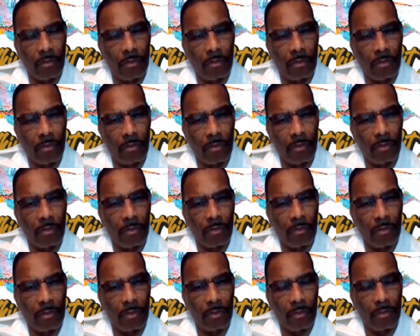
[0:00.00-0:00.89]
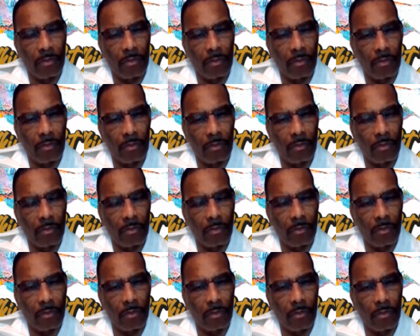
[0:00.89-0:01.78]

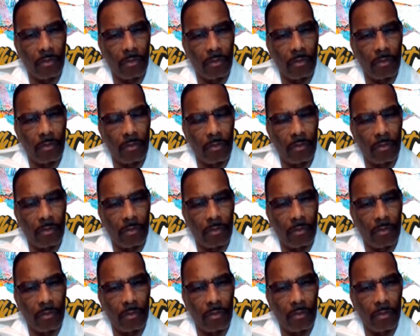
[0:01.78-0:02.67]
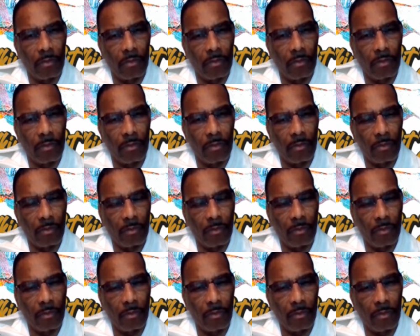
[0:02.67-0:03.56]

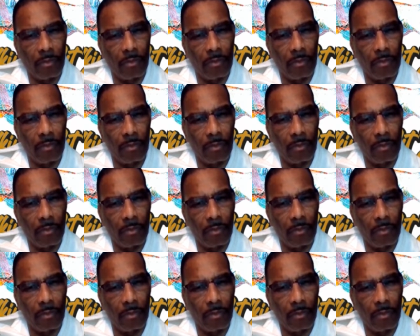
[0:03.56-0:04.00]
(not speaking)